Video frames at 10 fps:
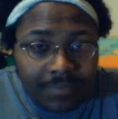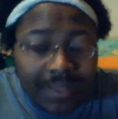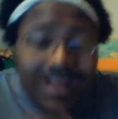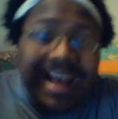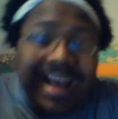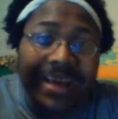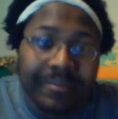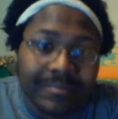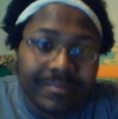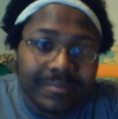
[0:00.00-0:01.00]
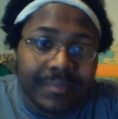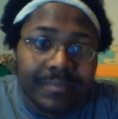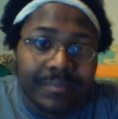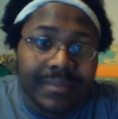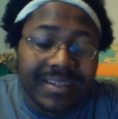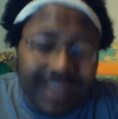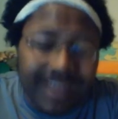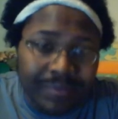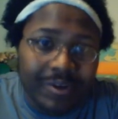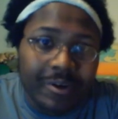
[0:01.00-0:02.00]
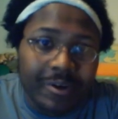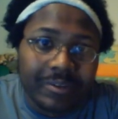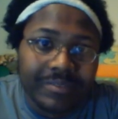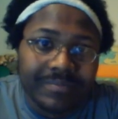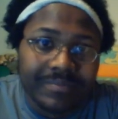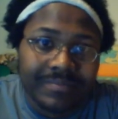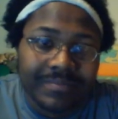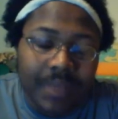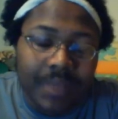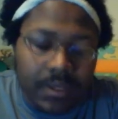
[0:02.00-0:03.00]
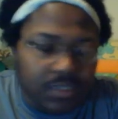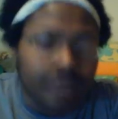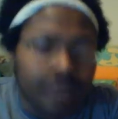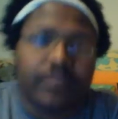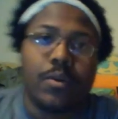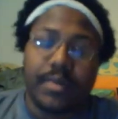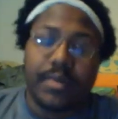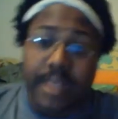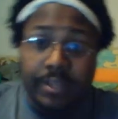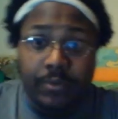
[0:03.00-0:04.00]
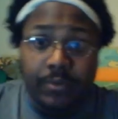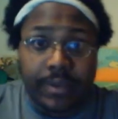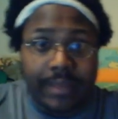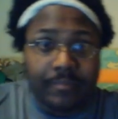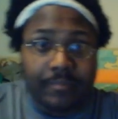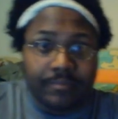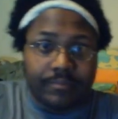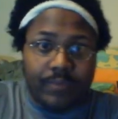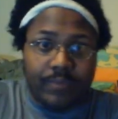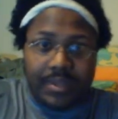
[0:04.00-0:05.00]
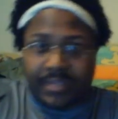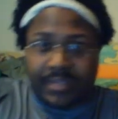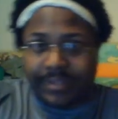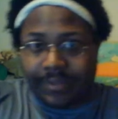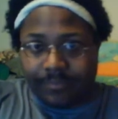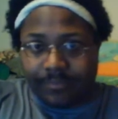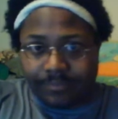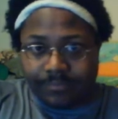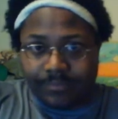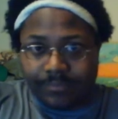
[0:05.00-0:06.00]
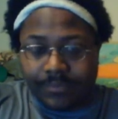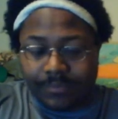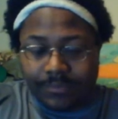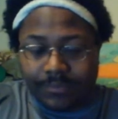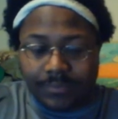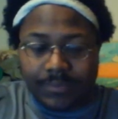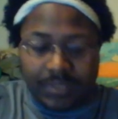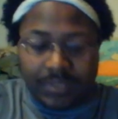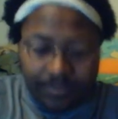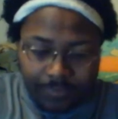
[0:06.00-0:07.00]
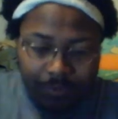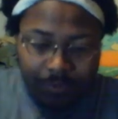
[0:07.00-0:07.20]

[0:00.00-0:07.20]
Hi, I'm Carl. Some of you know exactly who I am when I say that. Some of you